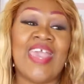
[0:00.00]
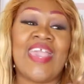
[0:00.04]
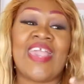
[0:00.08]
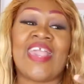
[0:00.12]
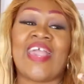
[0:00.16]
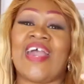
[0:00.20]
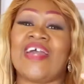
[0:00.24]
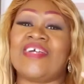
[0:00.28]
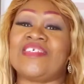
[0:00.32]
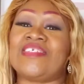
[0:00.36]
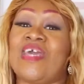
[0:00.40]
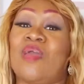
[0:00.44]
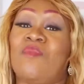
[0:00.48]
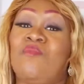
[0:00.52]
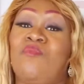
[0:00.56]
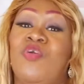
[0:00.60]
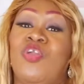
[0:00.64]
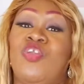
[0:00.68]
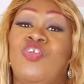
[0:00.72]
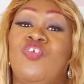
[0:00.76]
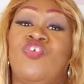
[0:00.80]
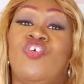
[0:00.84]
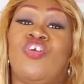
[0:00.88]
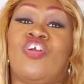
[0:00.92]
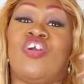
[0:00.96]
Guys, I
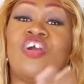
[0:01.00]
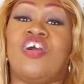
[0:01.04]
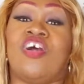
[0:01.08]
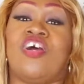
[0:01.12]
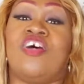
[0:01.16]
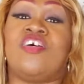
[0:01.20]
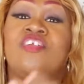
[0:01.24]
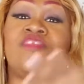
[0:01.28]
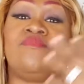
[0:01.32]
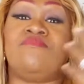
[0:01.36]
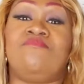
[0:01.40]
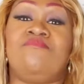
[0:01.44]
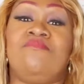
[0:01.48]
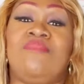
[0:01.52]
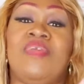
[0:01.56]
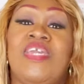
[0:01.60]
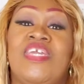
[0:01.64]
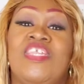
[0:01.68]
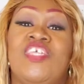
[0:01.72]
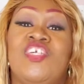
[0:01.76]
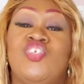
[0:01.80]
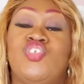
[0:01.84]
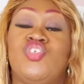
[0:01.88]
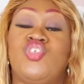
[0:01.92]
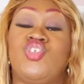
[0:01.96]
bring you good,
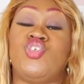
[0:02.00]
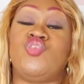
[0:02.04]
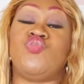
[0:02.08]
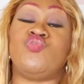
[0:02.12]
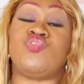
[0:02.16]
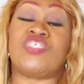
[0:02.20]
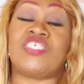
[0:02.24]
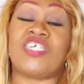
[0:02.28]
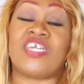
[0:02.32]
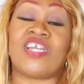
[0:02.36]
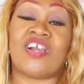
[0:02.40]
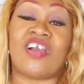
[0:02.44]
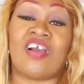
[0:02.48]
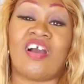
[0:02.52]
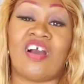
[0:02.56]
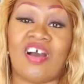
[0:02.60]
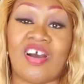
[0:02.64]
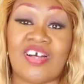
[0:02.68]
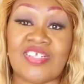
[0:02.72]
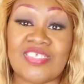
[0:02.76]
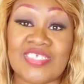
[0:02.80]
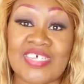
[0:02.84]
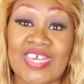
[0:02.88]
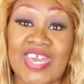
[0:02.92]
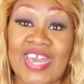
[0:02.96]
meaty, juicy
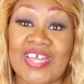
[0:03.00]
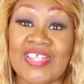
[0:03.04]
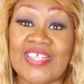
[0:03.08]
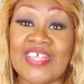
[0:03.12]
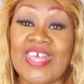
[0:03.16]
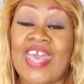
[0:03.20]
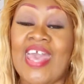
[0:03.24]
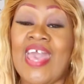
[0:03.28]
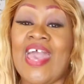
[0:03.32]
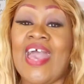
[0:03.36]
content.